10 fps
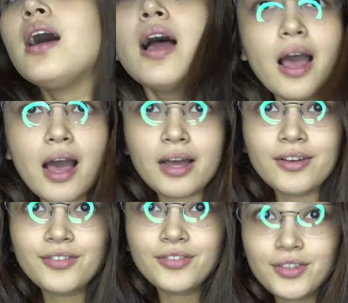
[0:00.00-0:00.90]

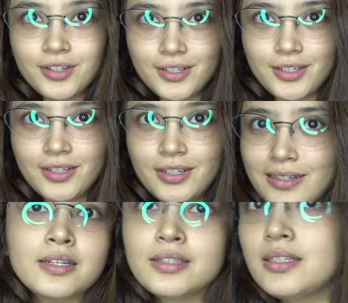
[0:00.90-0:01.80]
after
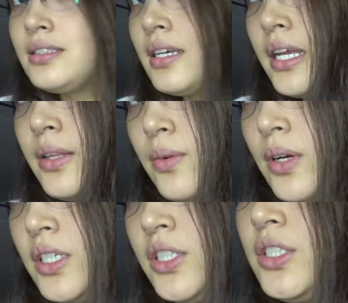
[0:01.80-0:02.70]
the second
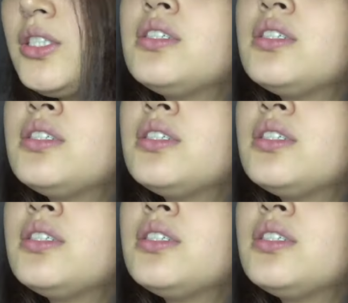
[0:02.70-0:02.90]
wash.